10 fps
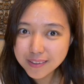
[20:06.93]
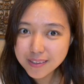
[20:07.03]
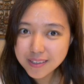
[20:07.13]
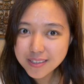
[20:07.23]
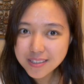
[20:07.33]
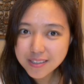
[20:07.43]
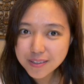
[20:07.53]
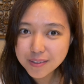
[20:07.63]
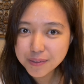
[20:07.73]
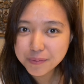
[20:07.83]
Is it
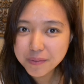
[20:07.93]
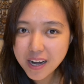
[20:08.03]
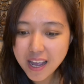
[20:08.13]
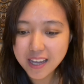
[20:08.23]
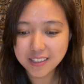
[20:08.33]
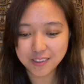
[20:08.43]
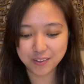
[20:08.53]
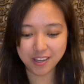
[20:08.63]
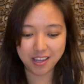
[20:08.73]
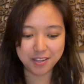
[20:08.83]
too bright?
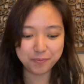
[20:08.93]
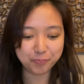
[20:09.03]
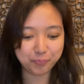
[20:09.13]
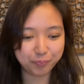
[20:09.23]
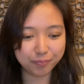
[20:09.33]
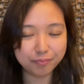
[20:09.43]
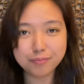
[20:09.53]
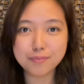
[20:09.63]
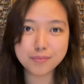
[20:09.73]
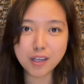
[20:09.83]
Okay,
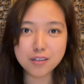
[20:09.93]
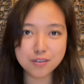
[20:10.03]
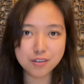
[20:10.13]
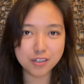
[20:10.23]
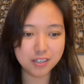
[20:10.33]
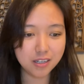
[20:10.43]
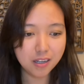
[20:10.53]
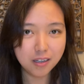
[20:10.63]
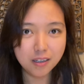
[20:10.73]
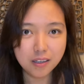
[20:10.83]
sorry.
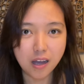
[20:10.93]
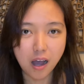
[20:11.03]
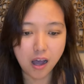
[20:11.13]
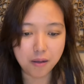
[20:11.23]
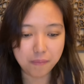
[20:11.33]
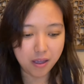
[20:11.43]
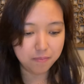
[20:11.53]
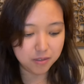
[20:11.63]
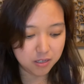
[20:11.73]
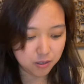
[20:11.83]

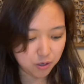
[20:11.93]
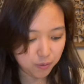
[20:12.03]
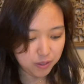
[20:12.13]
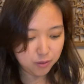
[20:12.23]
I'm just going